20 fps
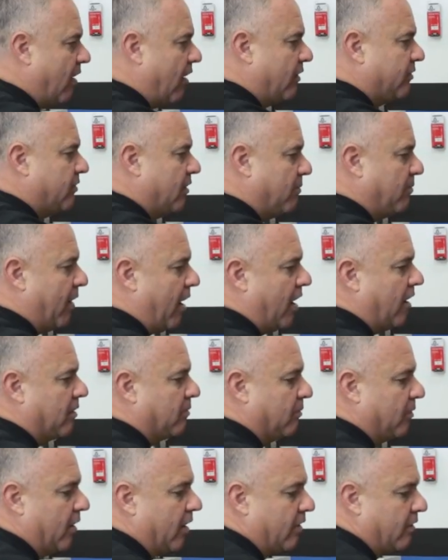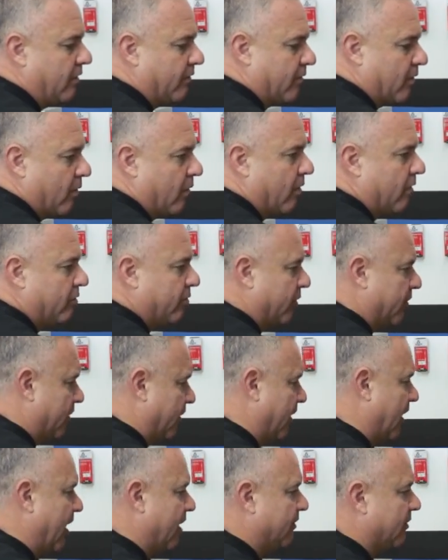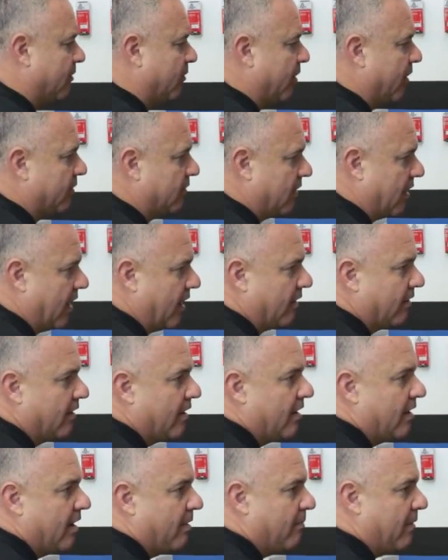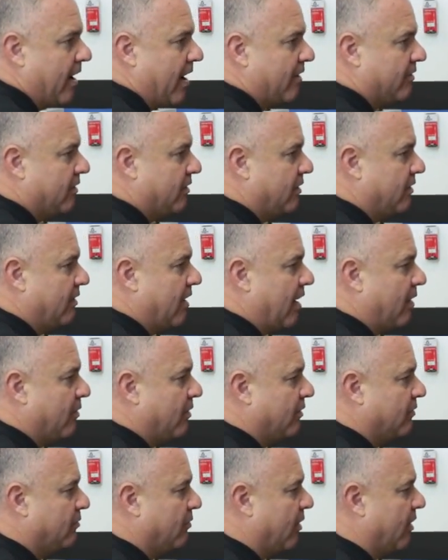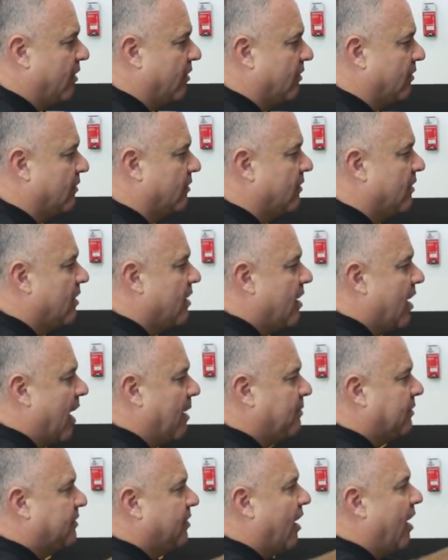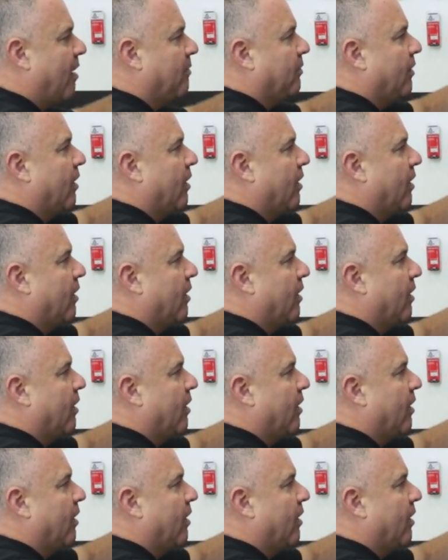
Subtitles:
also bottom load, of course, with the gasket wizard. I may have to do that one as well. I'm a top